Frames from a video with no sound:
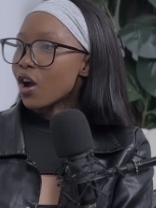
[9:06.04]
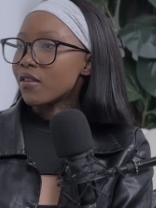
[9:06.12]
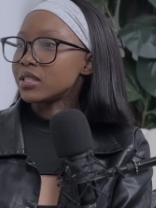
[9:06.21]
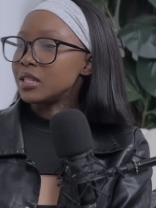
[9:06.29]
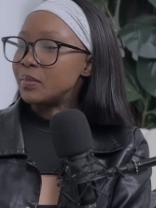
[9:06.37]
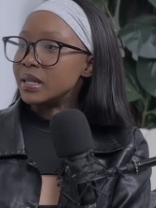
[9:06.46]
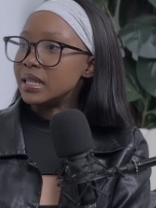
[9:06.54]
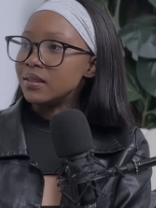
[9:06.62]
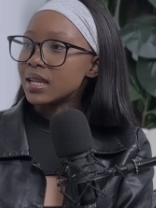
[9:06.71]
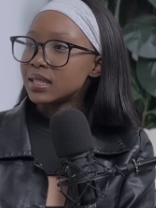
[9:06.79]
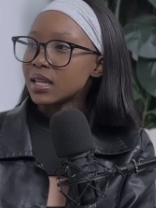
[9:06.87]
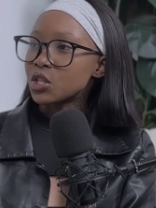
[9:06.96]
obviously believes
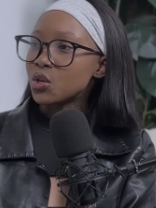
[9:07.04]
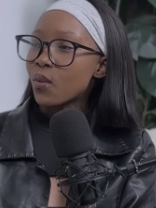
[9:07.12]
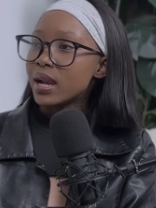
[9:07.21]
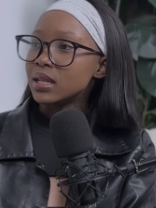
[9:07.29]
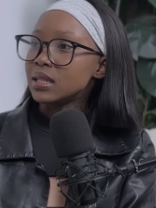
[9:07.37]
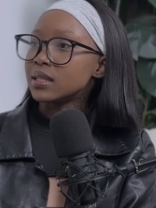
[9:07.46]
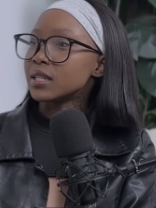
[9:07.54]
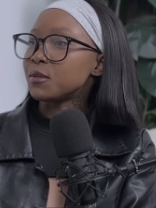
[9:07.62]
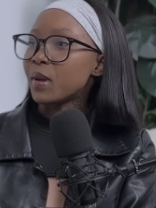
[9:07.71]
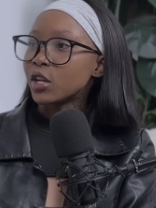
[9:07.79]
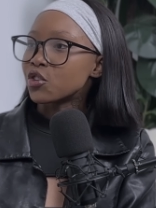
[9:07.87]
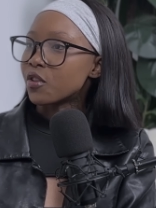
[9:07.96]
that sexuality is a
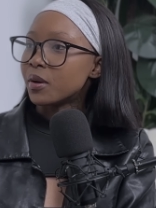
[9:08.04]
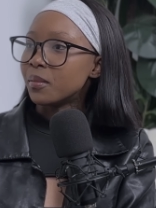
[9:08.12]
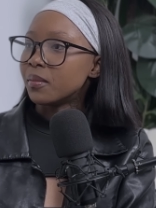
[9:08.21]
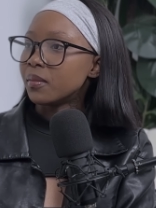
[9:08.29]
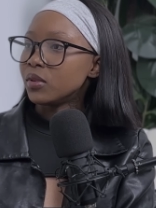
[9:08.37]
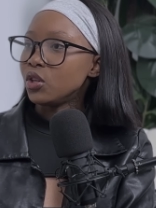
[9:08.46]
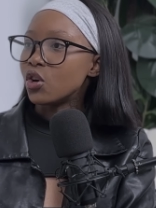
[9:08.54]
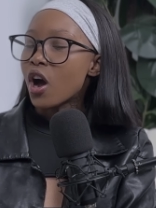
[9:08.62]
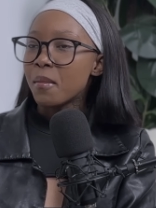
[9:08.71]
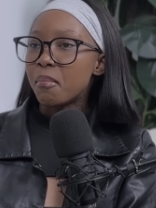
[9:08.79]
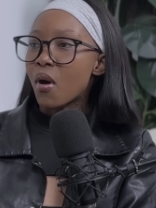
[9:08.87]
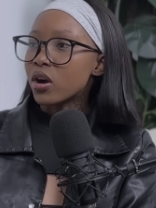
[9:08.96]
spectrum. You
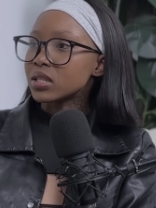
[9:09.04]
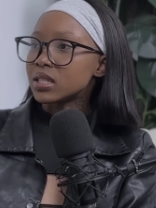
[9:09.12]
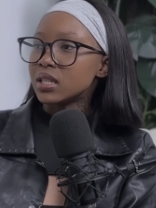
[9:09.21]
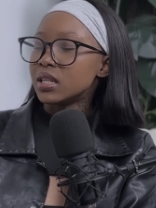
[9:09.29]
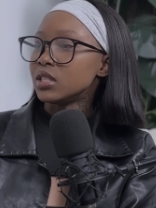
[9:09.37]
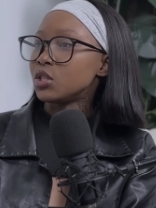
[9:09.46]
can't box it